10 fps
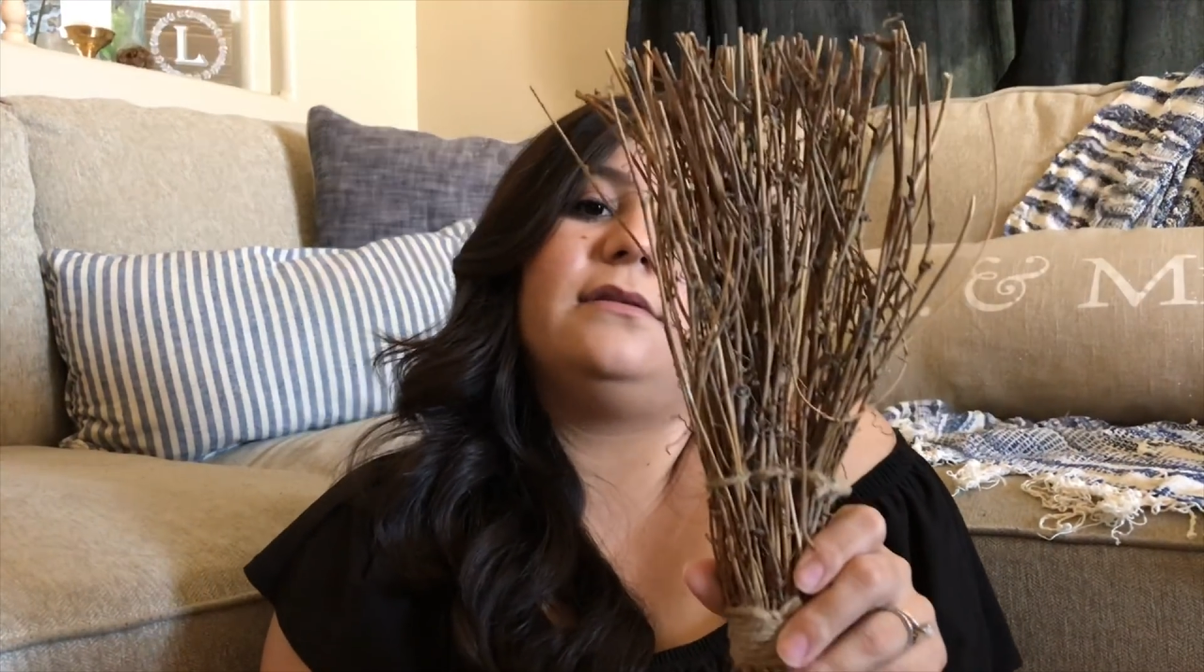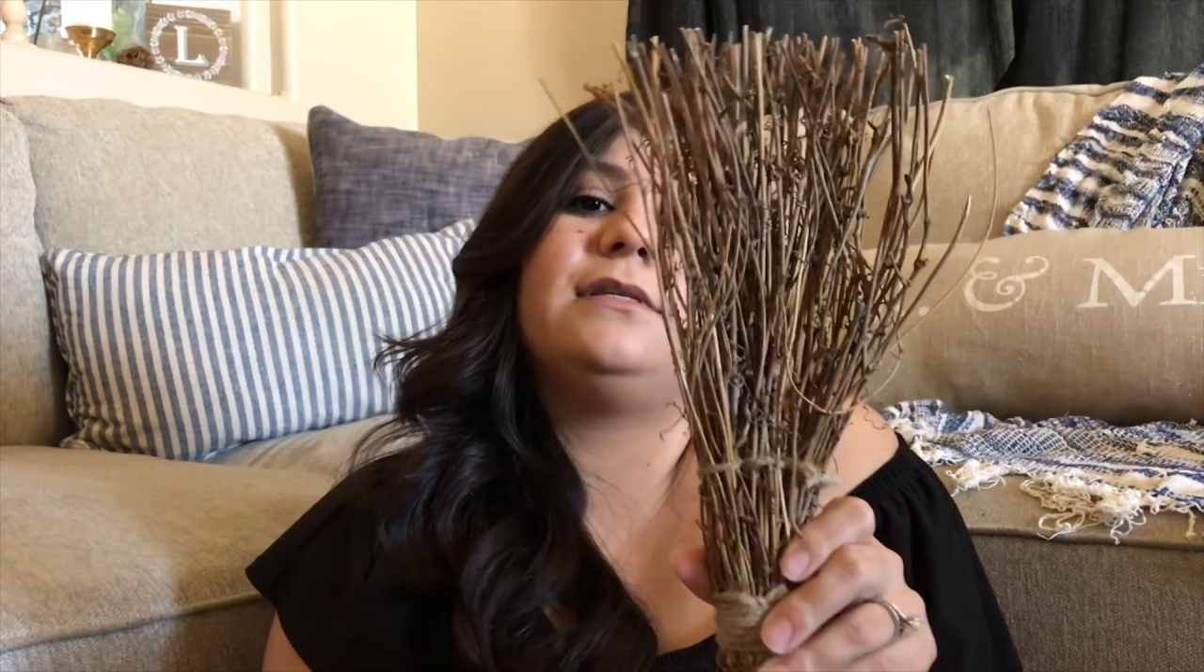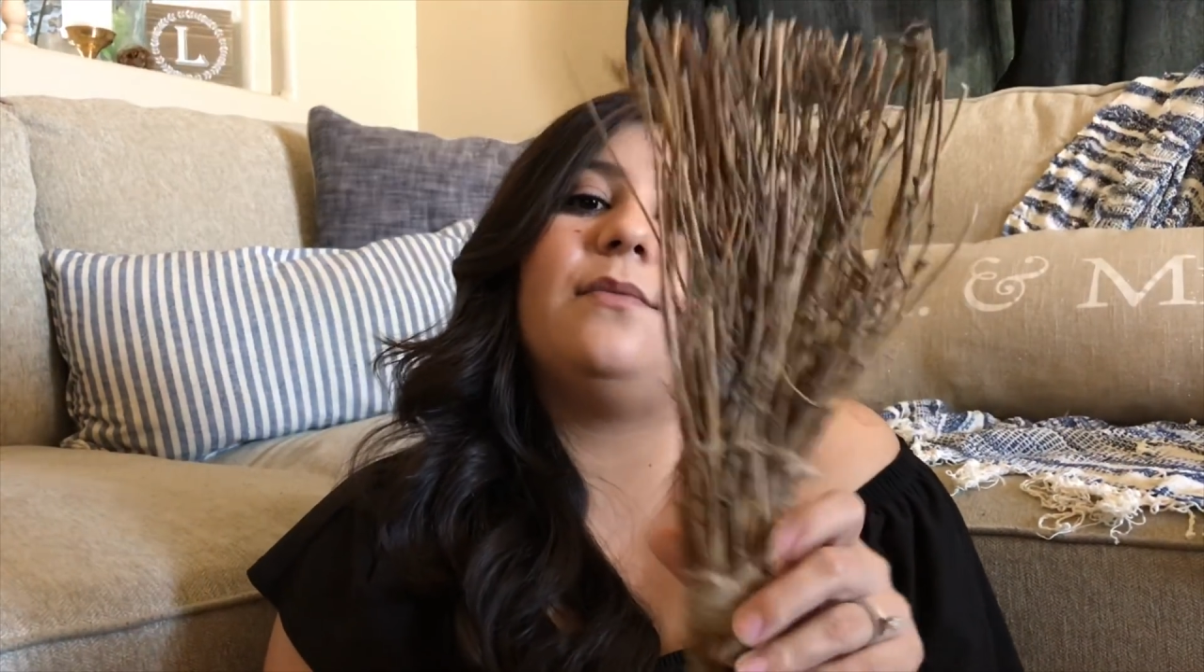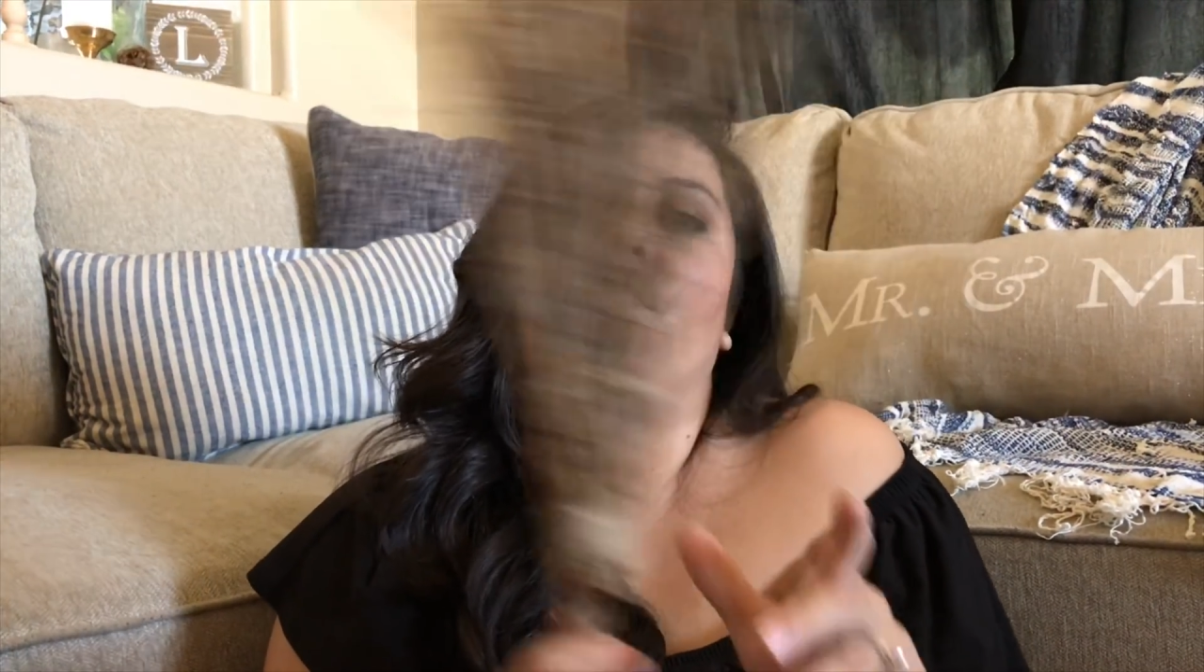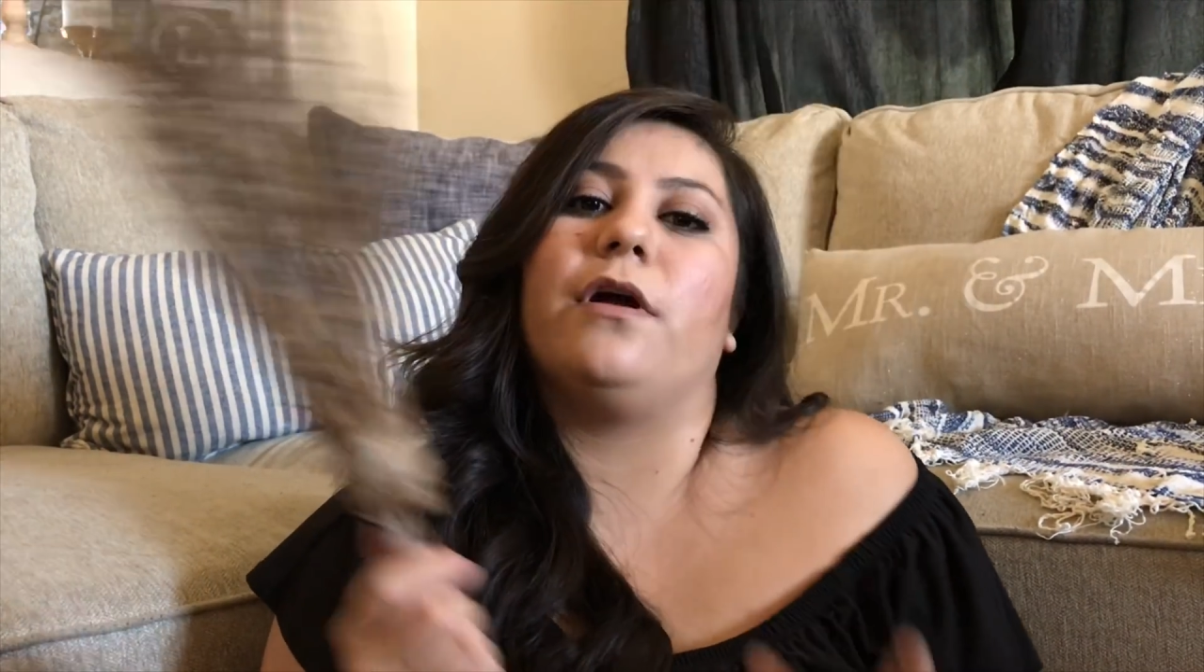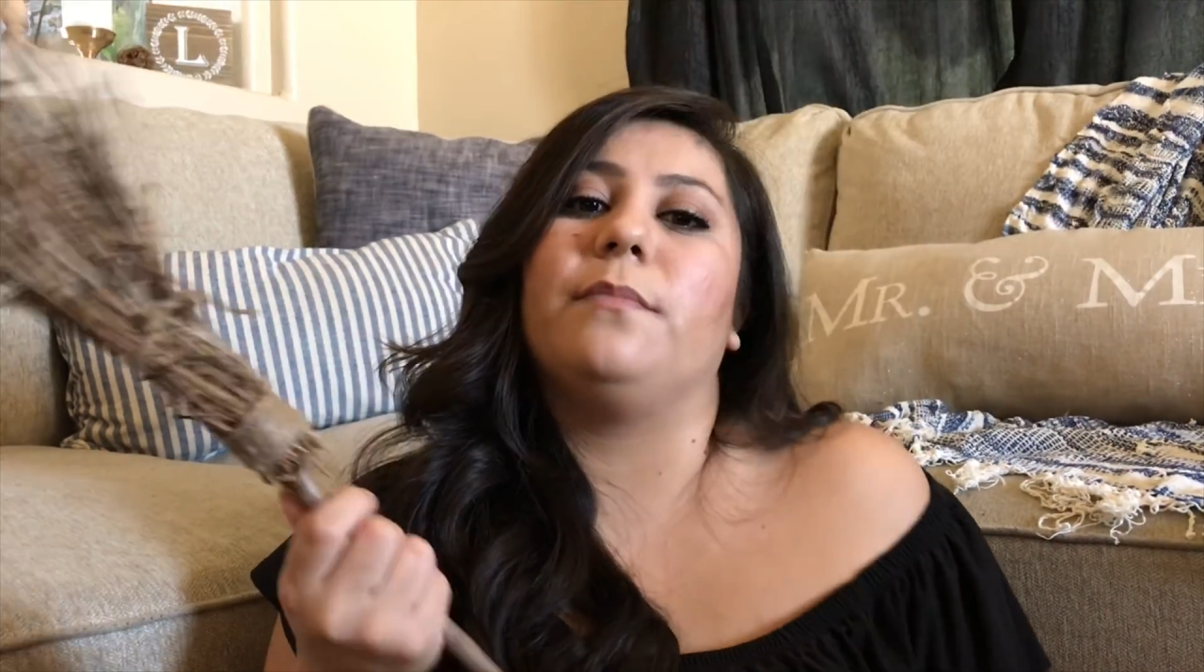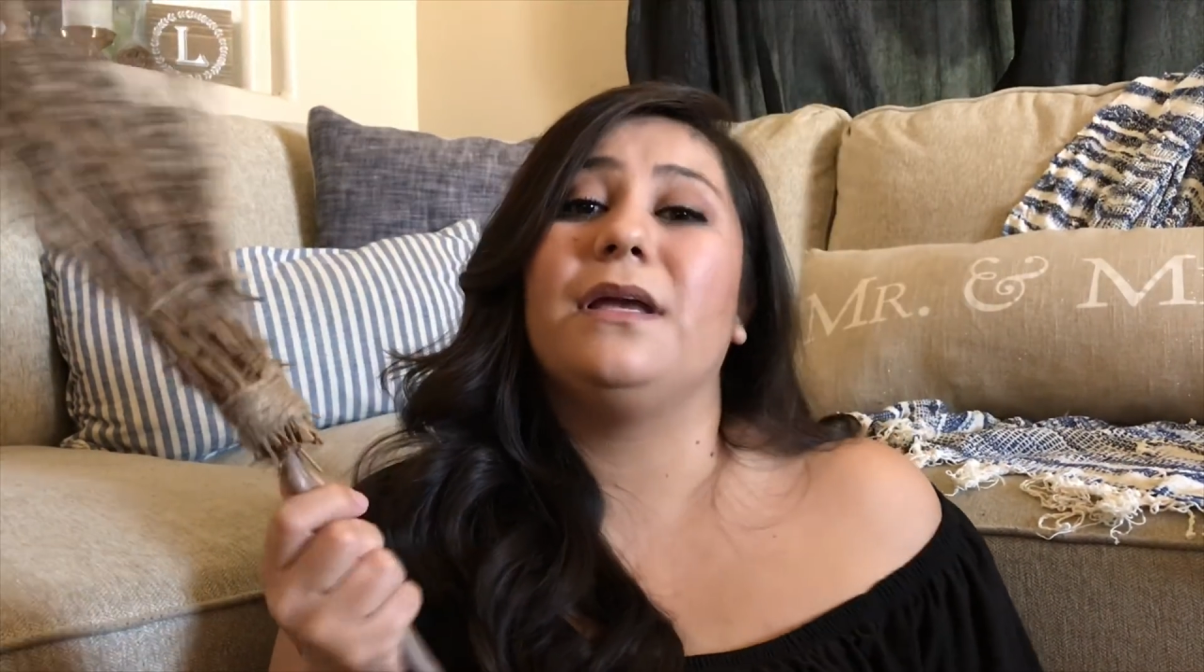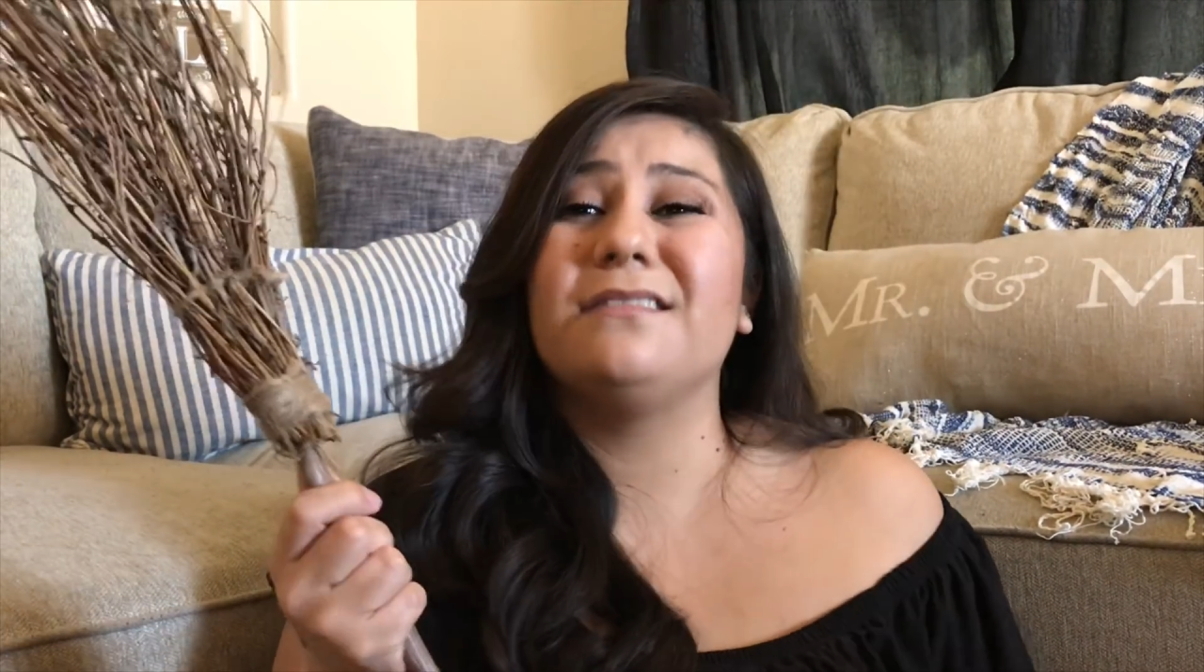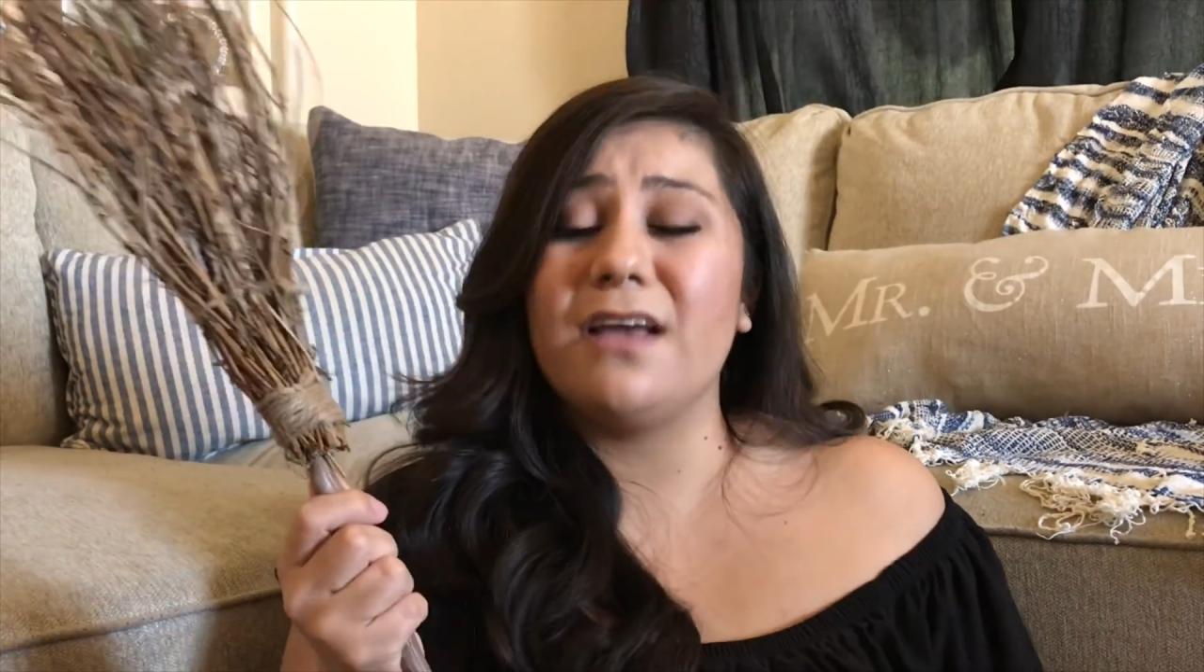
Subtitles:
somewhere because